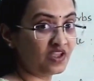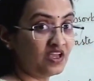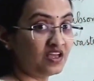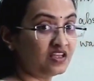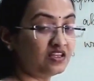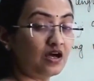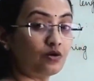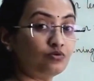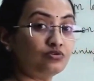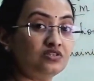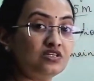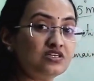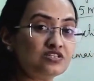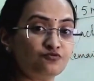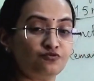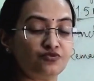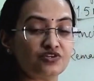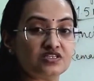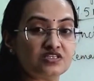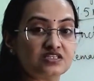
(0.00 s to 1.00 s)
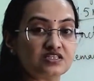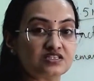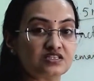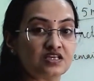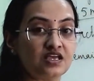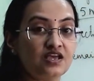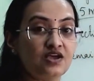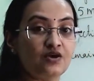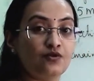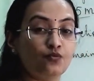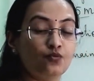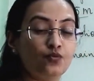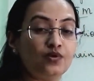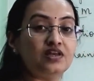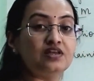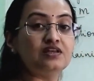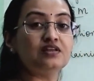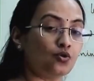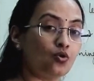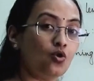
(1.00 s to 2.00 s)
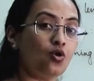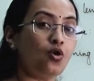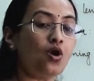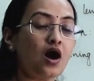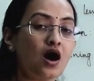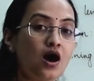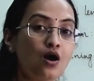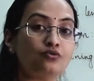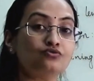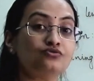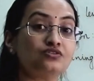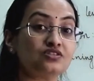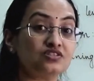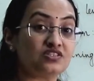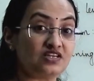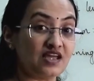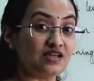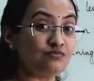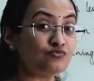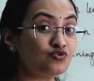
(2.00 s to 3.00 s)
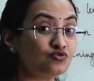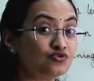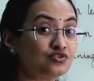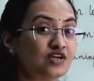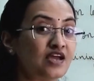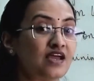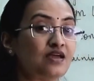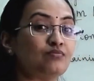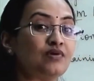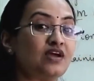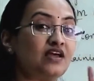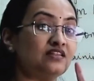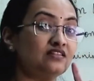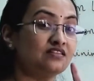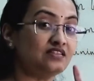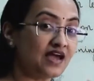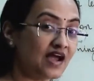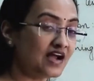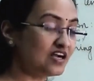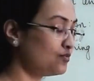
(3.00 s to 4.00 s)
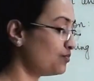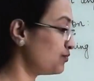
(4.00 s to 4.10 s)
Now this feces will go out time to time, and that